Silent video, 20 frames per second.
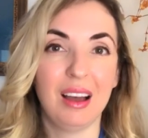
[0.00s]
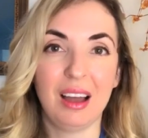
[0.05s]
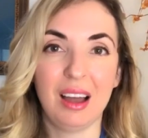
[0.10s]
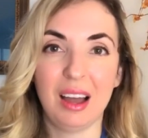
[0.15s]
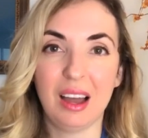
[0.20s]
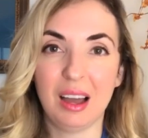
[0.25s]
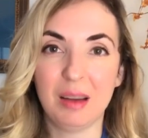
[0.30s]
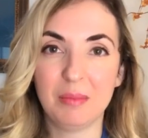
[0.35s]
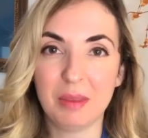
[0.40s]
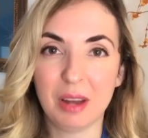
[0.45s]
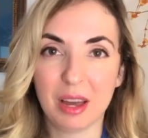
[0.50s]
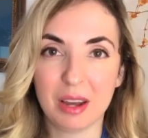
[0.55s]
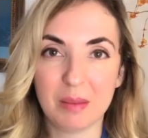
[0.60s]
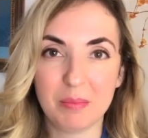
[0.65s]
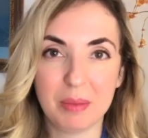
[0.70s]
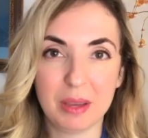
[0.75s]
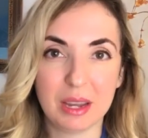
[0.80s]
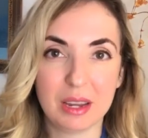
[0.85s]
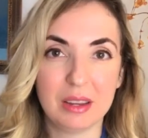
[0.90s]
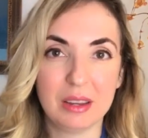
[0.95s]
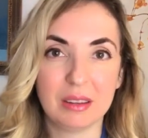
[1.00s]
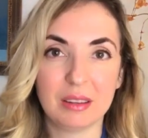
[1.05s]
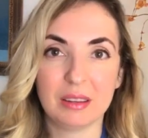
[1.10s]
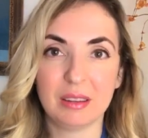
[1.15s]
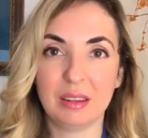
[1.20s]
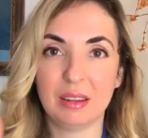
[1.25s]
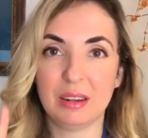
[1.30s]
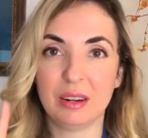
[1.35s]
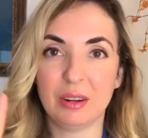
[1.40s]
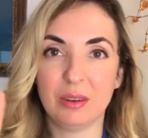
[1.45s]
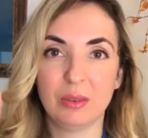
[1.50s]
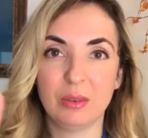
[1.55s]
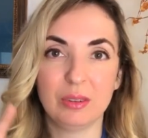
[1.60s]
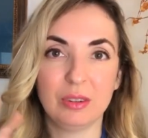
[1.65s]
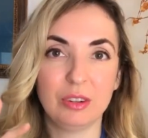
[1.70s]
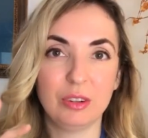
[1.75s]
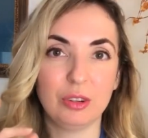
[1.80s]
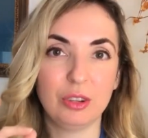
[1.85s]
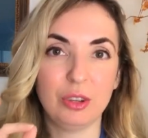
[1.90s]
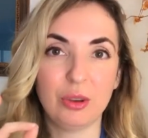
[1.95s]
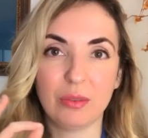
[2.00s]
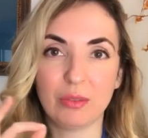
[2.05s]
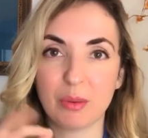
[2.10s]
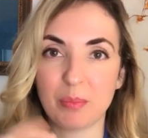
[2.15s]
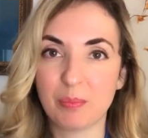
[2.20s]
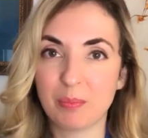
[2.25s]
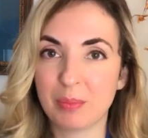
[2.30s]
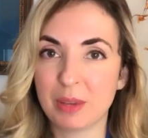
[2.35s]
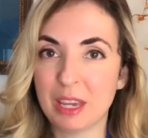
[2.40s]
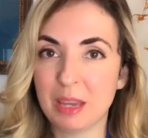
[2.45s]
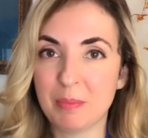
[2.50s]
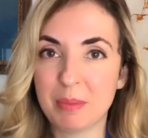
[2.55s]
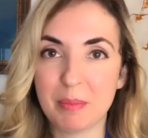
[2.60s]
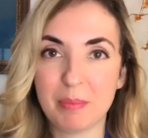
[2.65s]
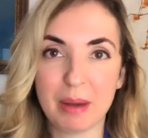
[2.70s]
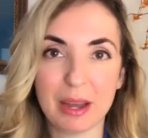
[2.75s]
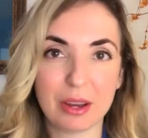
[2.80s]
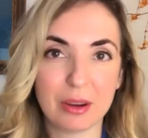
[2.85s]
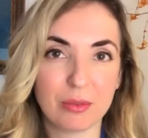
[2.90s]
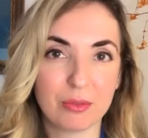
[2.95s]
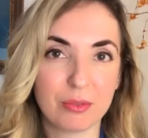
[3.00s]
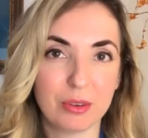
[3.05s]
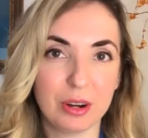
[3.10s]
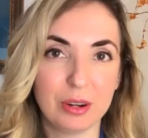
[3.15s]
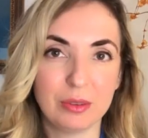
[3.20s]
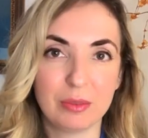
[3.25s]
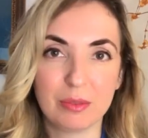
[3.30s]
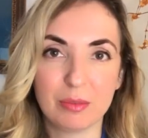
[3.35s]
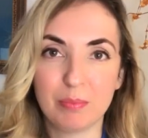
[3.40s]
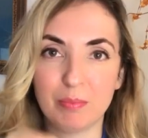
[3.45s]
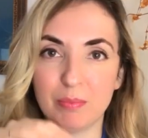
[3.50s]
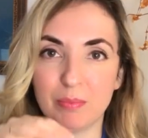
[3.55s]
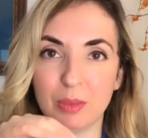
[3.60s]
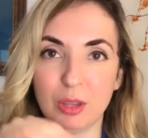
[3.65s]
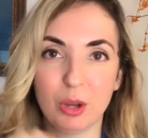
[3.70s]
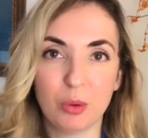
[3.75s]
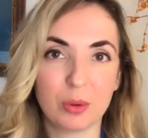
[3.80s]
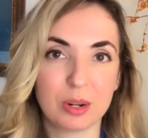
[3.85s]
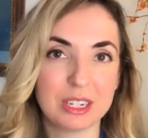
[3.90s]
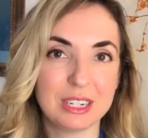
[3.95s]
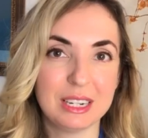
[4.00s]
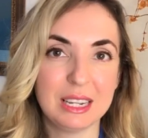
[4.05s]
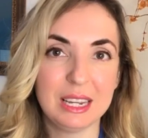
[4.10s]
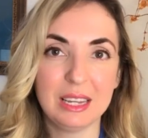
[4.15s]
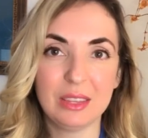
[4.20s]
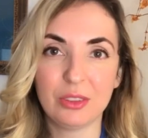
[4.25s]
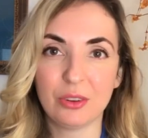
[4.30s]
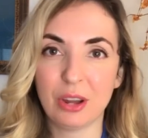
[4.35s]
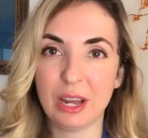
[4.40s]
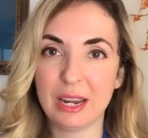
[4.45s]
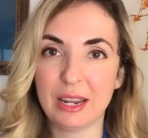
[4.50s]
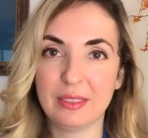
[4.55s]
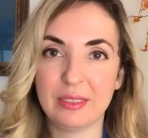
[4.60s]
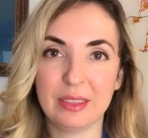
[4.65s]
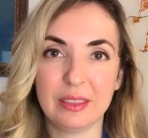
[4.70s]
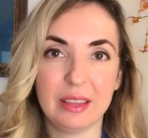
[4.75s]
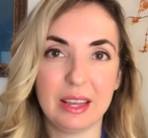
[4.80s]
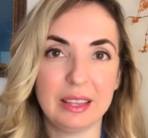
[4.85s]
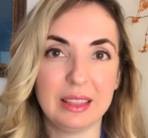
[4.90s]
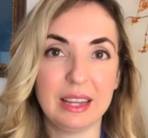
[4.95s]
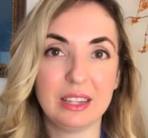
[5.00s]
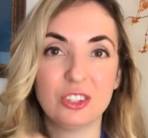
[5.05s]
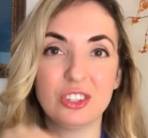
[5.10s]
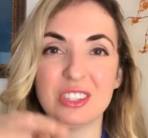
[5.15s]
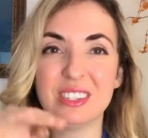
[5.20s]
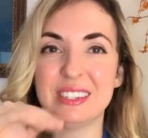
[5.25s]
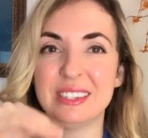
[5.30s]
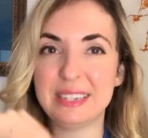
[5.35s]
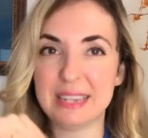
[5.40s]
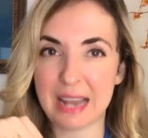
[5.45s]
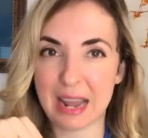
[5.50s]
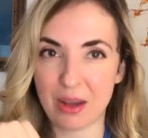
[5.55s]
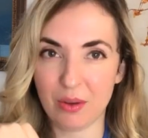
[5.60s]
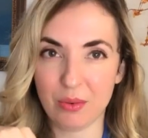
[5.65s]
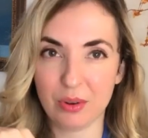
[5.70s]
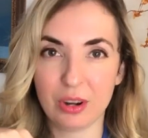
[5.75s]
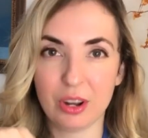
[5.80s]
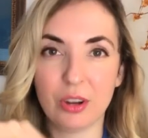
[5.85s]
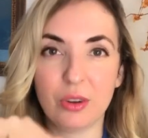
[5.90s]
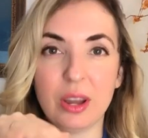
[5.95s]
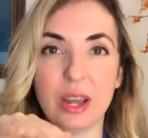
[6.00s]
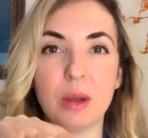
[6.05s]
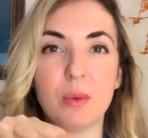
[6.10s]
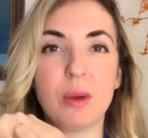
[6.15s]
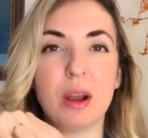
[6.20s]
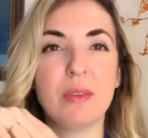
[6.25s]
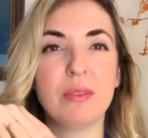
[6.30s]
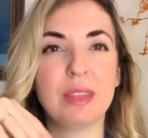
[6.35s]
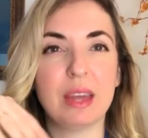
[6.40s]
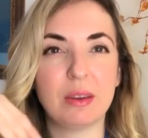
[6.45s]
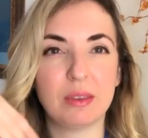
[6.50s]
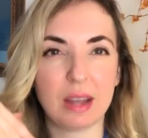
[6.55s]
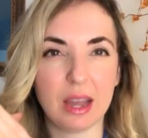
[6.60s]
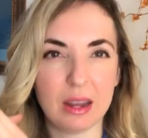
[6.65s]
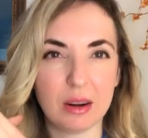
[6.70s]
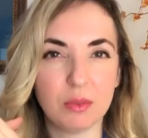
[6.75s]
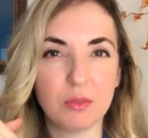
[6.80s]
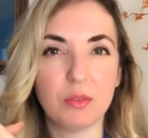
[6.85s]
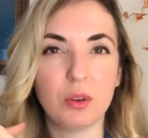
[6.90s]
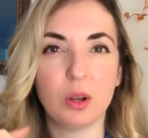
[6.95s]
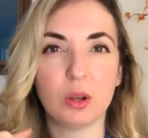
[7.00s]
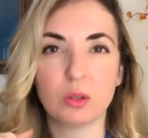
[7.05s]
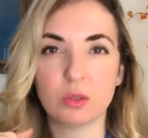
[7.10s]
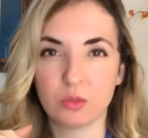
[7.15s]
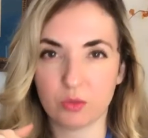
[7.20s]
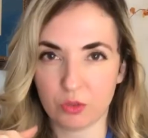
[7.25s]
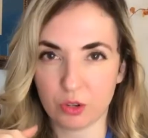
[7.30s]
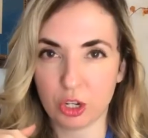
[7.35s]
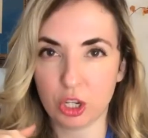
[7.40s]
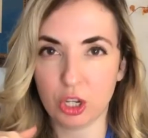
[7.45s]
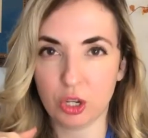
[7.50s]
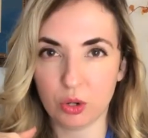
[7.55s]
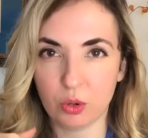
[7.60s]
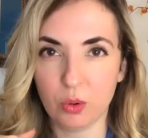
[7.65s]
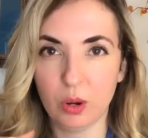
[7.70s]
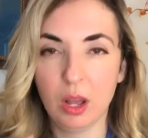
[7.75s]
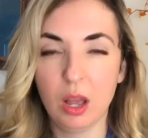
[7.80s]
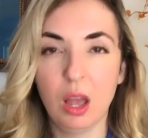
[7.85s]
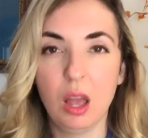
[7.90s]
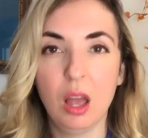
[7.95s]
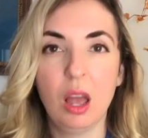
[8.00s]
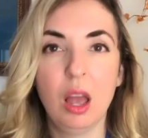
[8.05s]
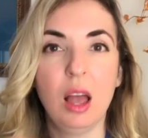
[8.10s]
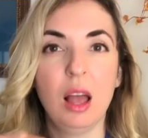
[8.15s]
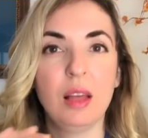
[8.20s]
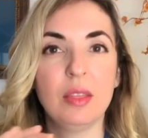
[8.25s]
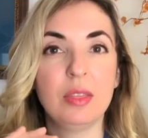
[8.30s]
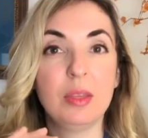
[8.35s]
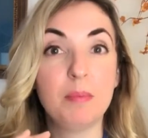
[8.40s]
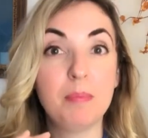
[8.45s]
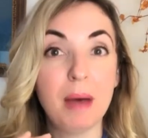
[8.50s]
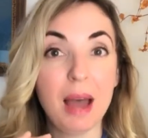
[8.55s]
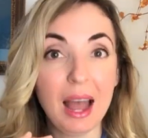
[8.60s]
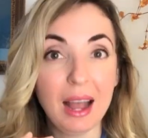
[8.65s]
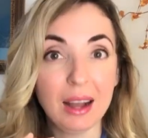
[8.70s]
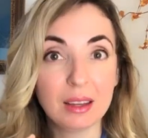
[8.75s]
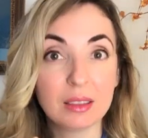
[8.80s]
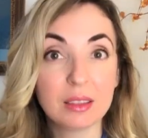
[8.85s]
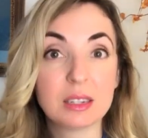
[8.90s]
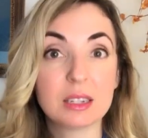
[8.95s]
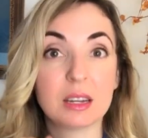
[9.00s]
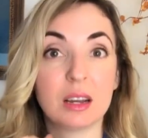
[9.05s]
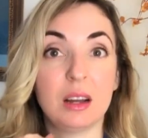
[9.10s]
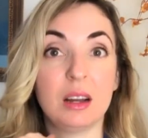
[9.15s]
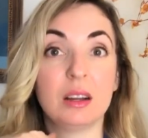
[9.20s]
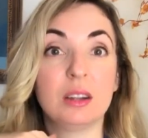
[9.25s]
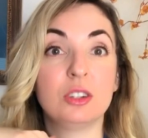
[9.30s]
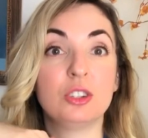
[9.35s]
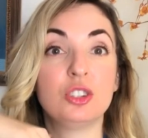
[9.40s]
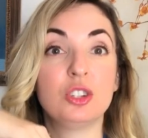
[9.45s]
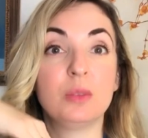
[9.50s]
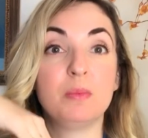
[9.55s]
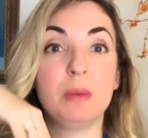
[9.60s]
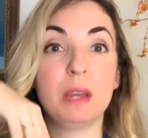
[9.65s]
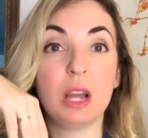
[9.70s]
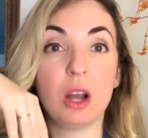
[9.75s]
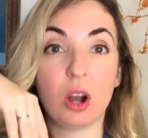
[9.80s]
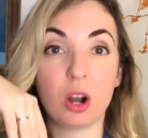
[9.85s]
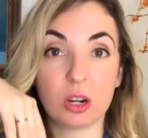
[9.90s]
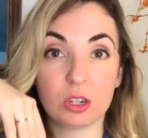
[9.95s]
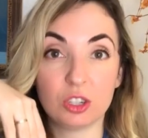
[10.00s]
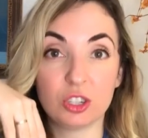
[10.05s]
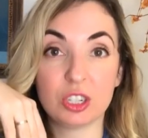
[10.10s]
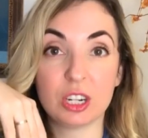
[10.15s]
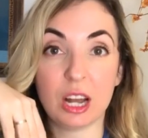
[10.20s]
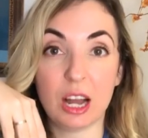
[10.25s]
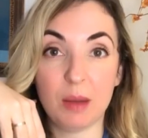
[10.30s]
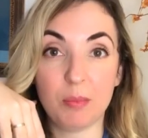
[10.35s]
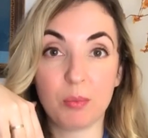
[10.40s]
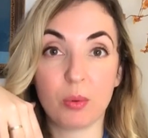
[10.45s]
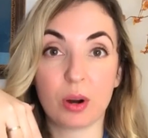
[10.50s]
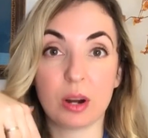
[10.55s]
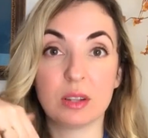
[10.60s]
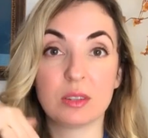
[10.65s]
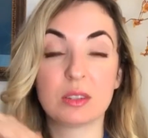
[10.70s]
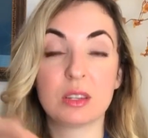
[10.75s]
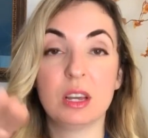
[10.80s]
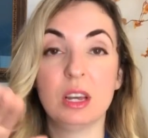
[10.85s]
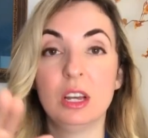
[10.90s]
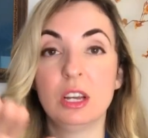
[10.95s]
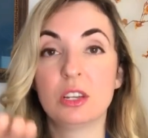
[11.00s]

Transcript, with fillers: I'm not a big, you know, you have to keep it by your front lower teeth or anything like that, just down, okay, wherever that kind of falls for you. The back of the tongue should be arched upwards.